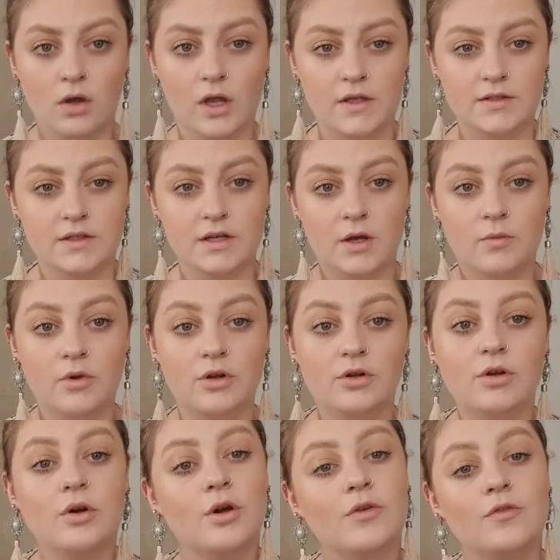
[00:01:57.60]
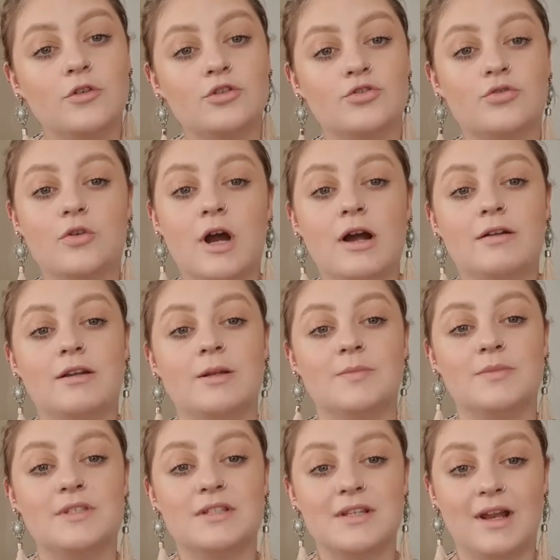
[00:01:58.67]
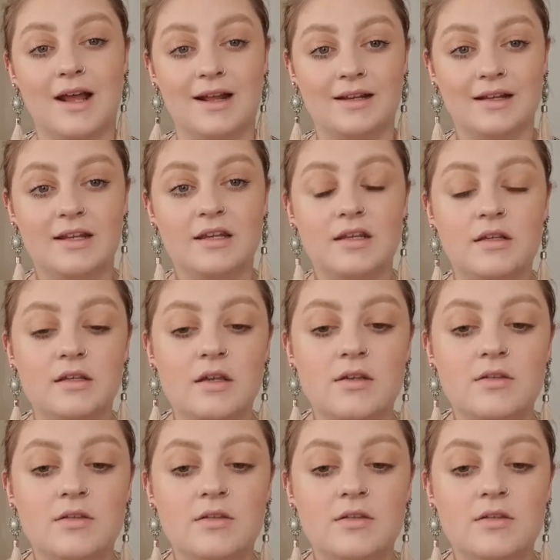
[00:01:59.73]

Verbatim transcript: Okay, so now we're going to overdraw our lips slightly.